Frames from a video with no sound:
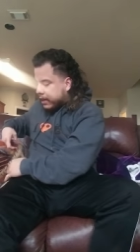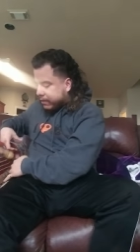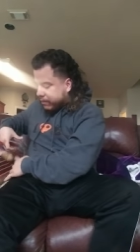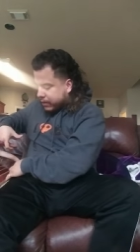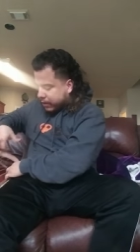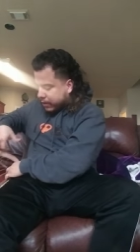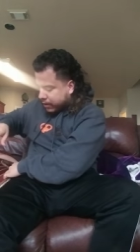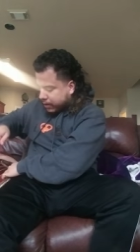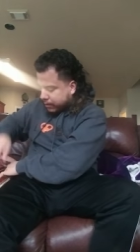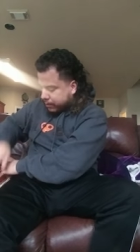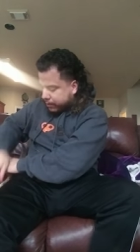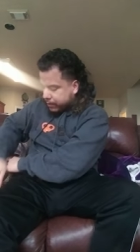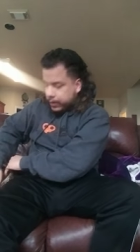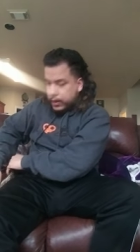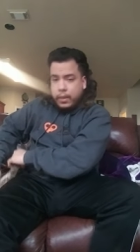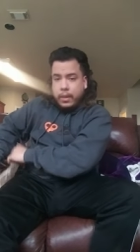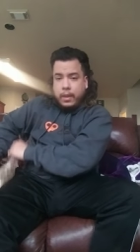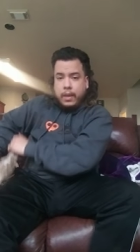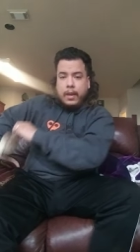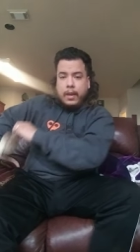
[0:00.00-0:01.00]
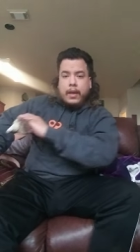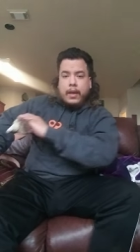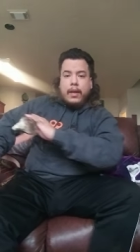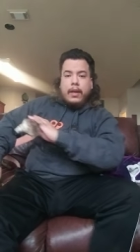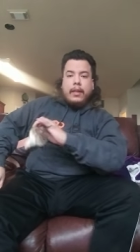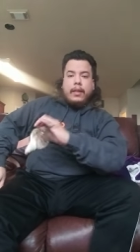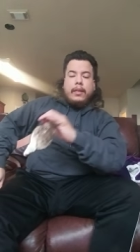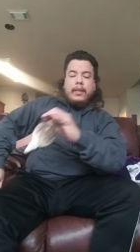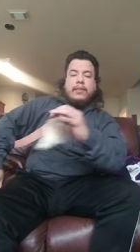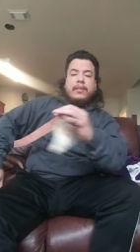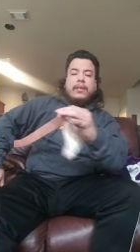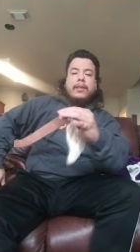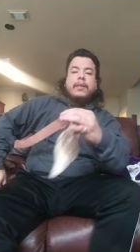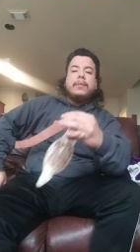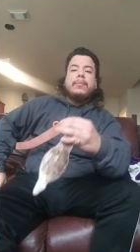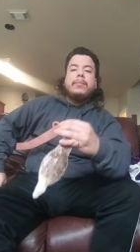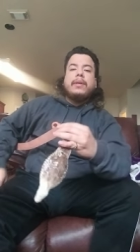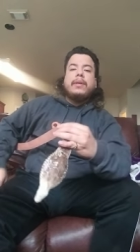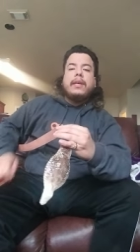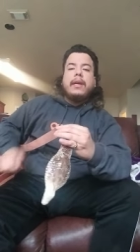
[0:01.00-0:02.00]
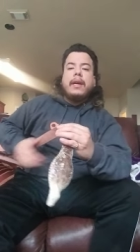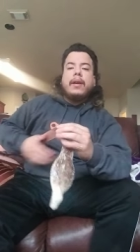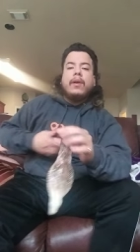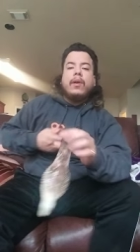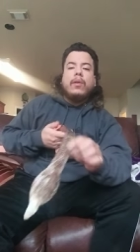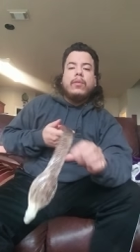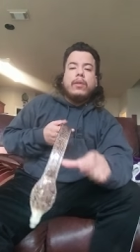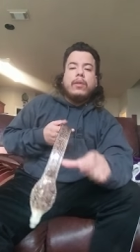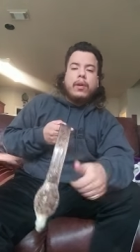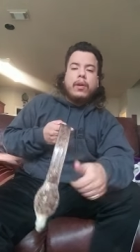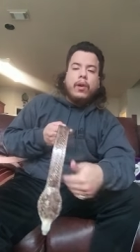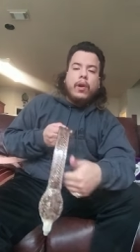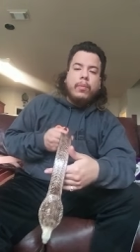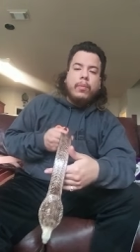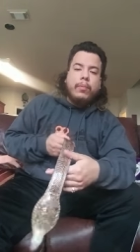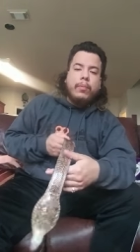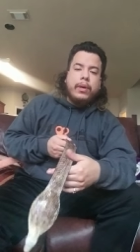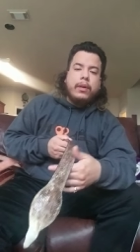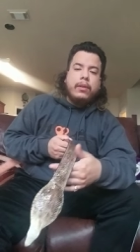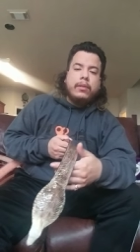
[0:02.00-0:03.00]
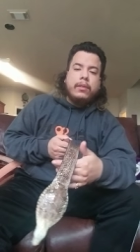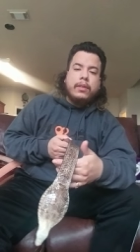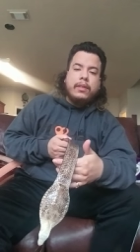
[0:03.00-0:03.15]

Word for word: if they're off. These are gonna be a co- the Cobra belt.